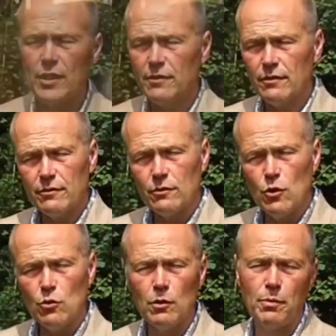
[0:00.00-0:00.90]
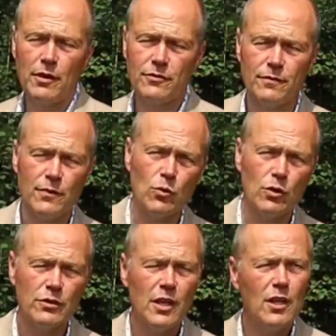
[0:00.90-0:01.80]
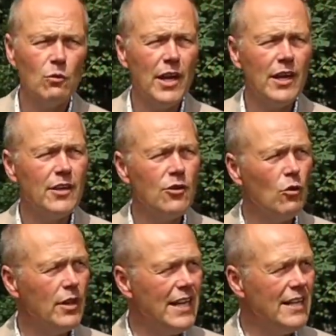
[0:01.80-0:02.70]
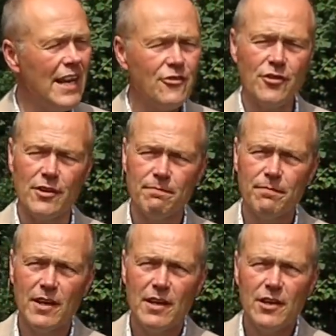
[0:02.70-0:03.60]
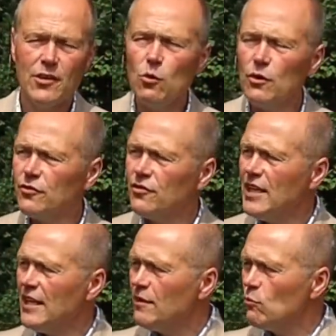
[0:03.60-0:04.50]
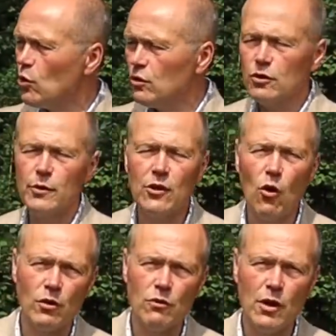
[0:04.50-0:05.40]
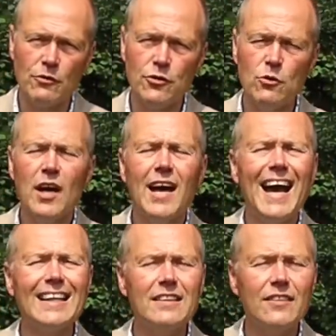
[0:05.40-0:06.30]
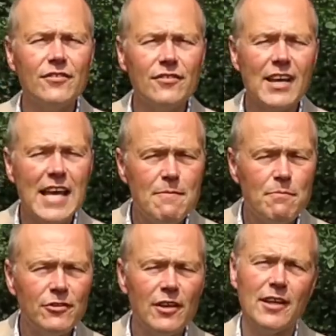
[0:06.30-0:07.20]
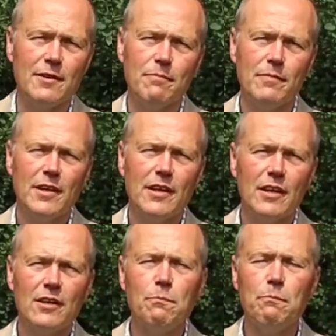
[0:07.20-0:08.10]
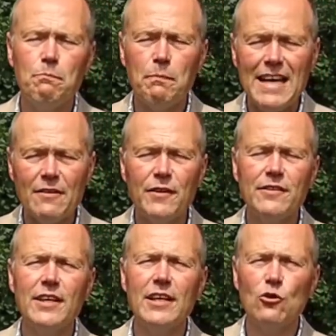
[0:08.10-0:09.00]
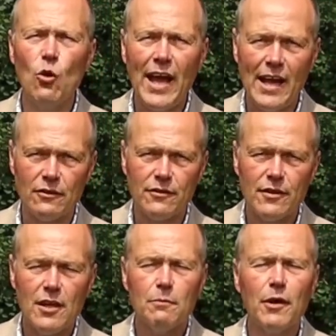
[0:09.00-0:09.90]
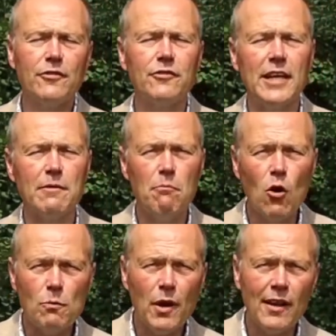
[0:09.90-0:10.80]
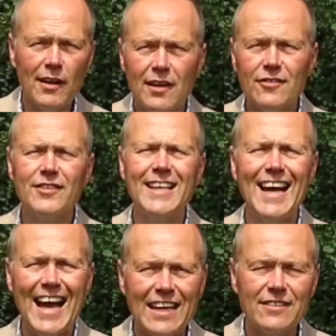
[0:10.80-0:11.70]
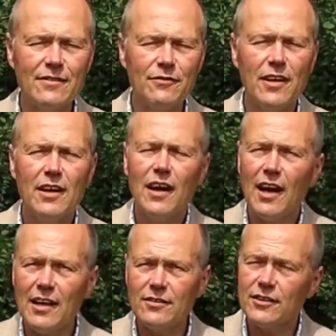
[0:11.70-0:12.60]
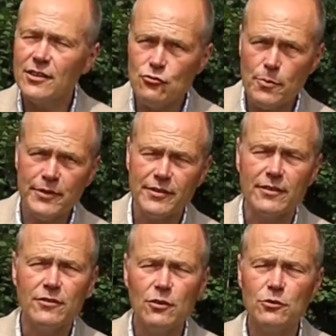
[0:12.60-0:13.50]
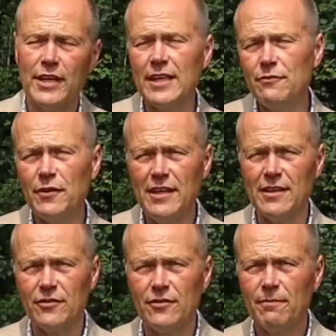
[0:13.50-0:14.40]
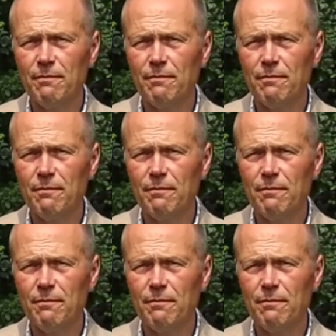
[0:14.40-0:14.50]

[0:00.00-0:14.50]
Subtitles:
in the rural parts of the world, where you're in nature. You're seeing the world going on around you at the same time as benefiting your health by staying mobile, staying active, and contributing to your daily fitness.